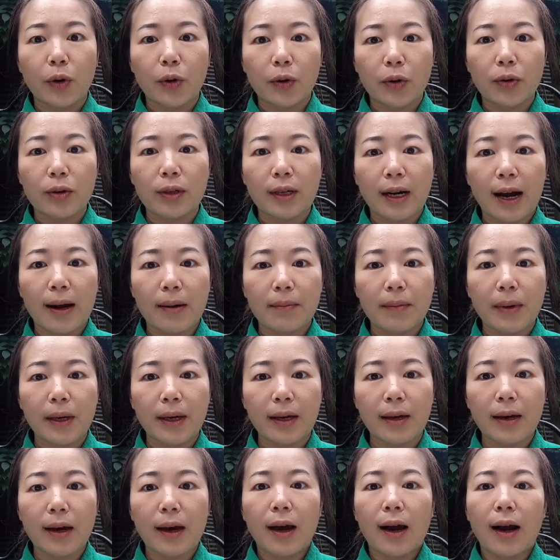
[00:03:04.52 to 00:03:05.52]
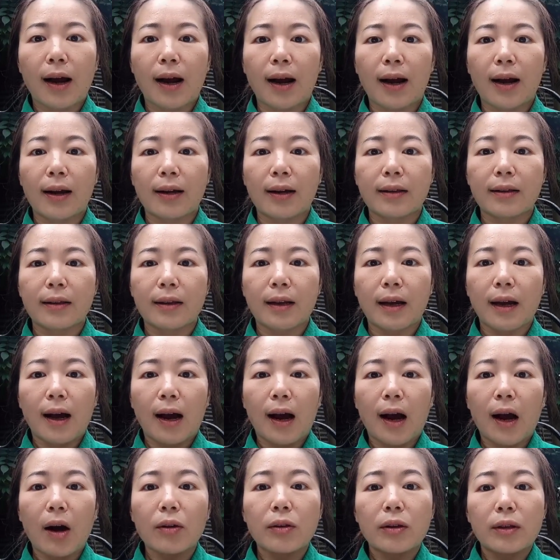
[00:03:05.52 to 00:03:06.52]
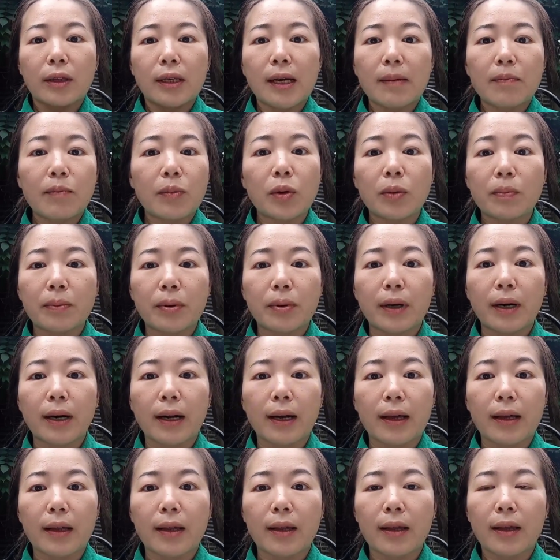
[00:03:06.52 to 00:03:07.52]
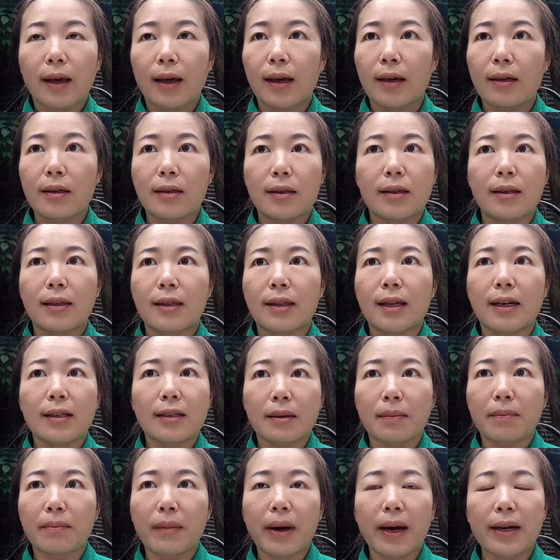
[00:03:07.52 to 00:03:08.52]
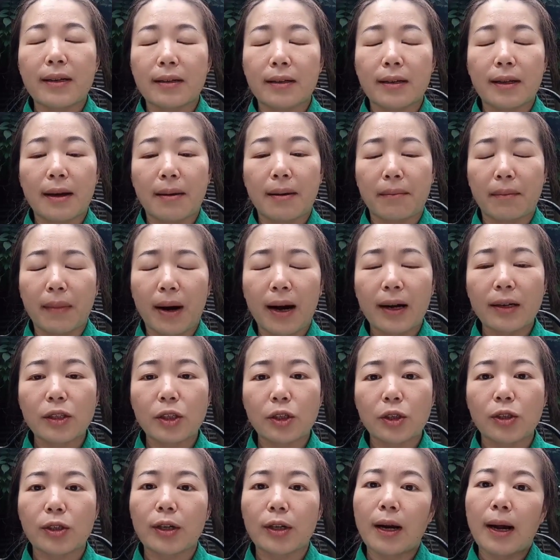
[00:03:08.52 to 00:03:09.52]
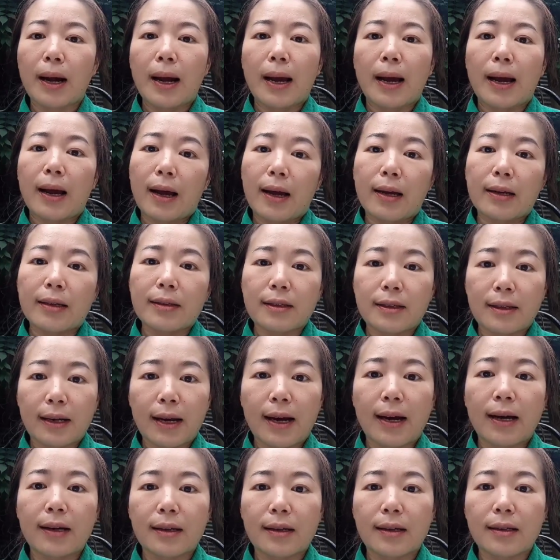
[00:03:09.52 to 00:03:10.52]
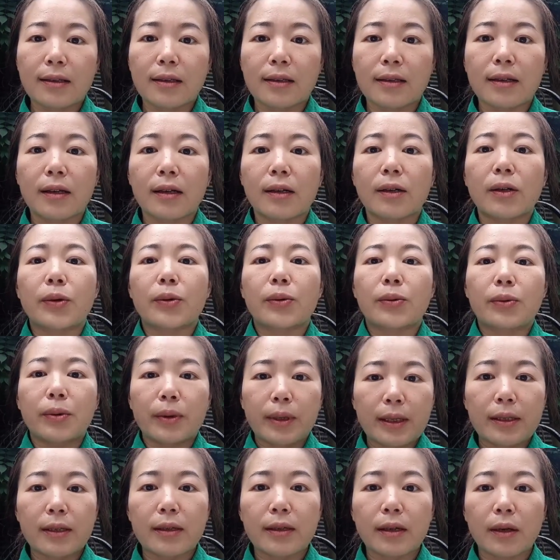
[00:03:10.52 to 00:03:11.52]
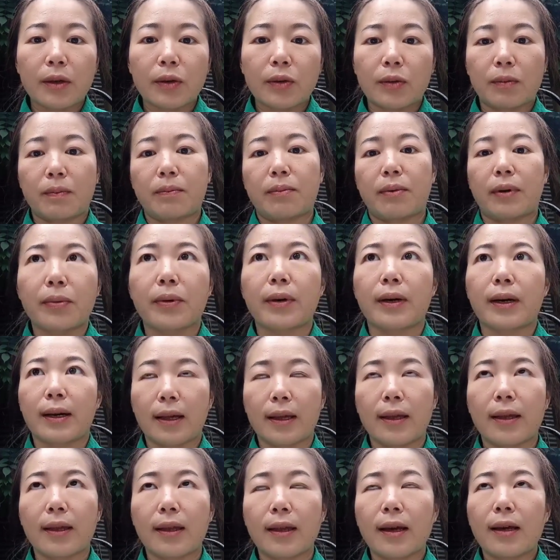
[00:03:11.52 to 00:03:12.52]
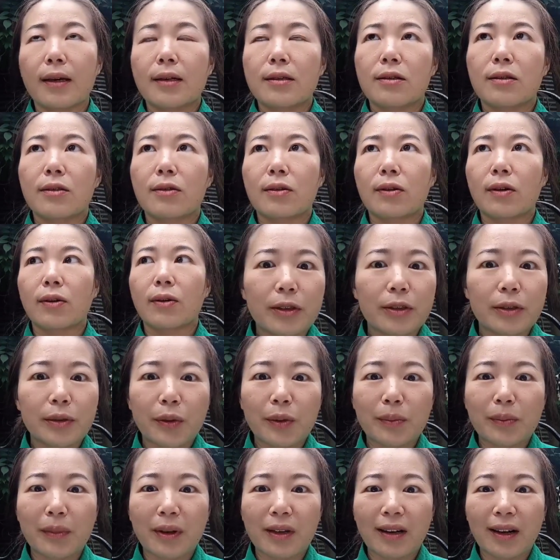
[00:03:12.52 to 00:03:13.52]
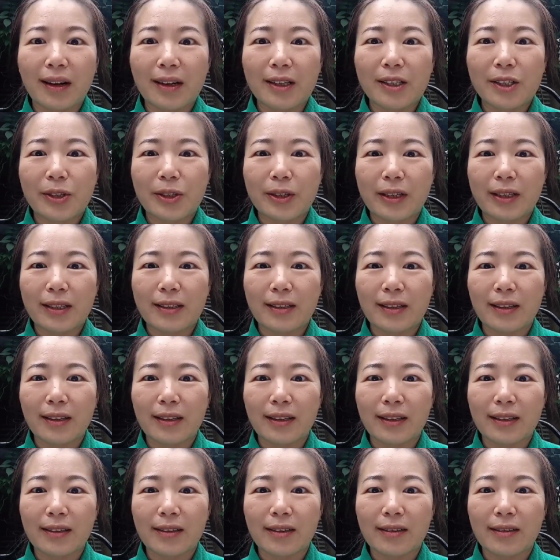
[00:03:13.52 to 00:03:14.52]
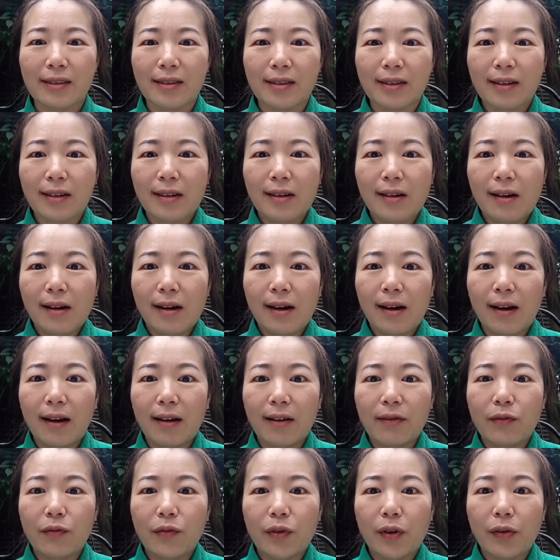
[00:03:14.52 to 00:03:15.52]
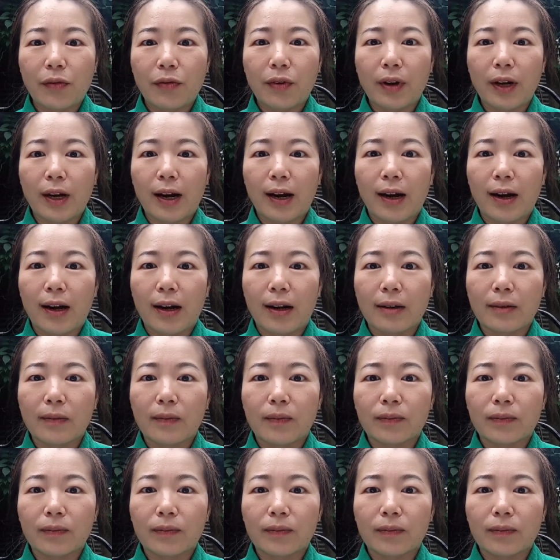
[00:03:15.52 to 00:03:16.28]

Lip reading: your tummy. And how deep you breathe, it doesn't matter that much. Instead, it's the reason you breathe. So it's human nature, isn't it? And then we are